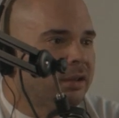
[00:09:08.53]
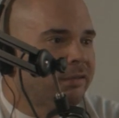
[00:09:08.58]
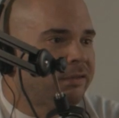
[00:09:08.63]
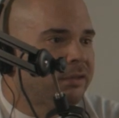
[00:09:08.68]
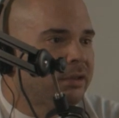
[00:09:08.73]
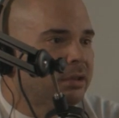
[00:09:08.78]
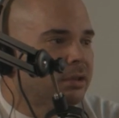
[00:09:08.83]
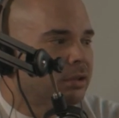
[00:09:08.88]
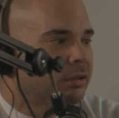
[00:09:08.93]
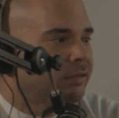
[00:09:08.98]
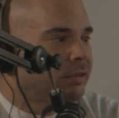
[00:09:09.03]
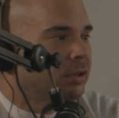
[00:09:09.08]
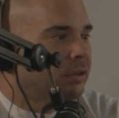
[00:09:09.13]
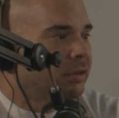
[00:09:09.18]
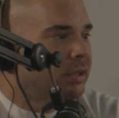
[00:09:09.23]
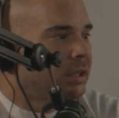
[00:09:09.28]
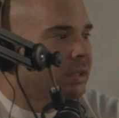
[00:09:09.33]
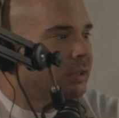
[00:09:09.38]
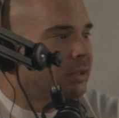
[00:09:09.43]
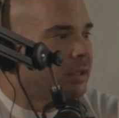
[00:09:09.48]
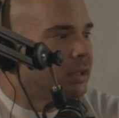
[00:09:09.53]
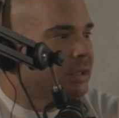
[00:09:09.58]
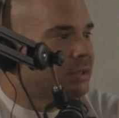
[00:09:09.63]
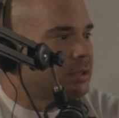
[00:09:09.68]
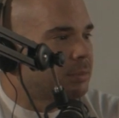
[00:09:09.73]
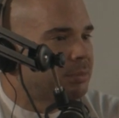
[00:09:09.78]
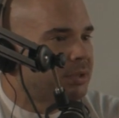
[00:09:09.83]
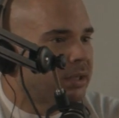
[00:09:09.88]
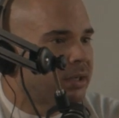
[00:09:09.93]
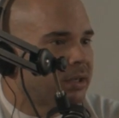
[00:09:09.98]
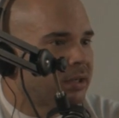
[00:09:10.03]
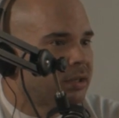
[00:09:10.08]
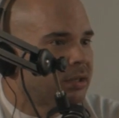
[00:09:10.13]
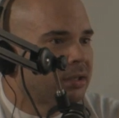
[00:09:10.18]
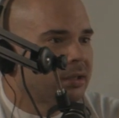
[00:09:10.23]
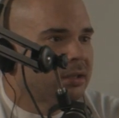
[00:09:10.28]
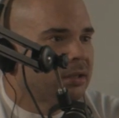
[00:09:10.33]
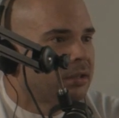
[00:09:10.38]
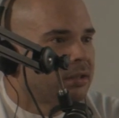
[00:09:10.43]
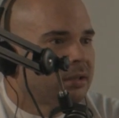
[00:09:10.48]
If you're eating dicks up there,
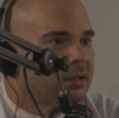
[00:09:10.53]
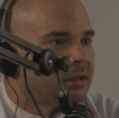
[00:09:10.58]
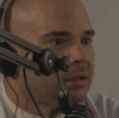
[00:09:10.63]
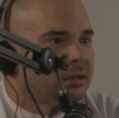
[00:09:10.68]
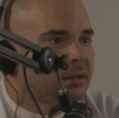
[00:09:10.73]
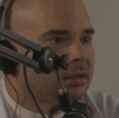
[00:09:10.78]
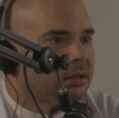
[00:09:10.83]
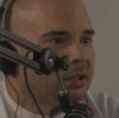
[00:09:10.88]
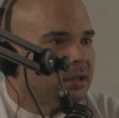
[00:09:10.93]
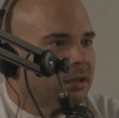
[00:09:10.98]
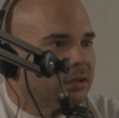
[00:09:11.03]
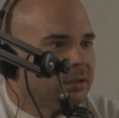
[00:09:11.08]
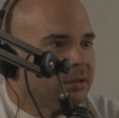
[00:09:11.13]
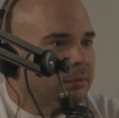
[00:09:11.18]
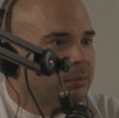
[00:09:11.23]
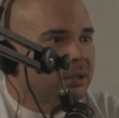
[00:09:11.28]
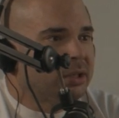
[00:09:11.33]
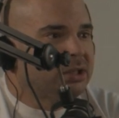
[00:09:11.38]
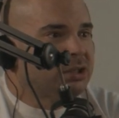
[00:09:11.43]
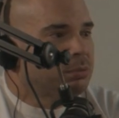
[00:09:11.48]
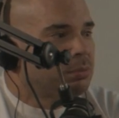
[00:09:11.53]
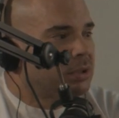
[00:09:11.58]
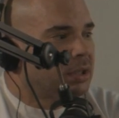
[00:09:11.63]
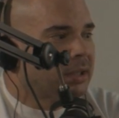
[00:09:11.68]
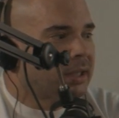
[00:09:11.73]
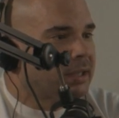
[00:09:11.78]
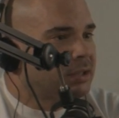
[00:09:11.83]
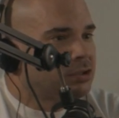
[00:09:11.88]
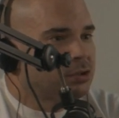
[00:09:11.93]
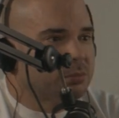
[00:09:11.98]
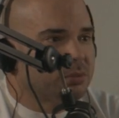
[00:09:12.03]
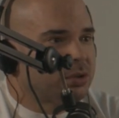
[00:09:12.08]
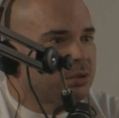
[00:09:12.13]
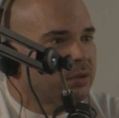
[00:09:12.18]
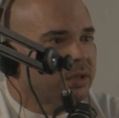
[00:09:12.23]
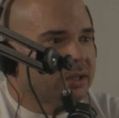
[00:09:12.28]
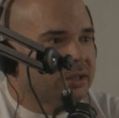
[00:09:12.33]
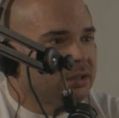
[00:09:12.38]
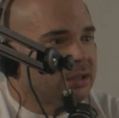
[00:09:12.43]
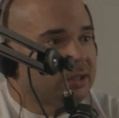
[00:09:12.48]
then we'll hit you with the lights super
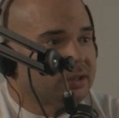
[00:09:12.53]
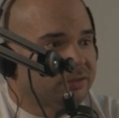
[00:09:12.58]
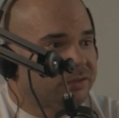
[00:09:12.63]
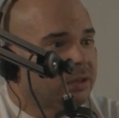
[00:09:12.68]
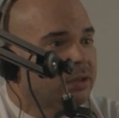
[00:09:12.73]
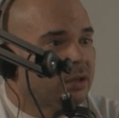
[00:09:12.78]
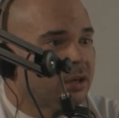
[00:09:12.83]
quick and get the fuck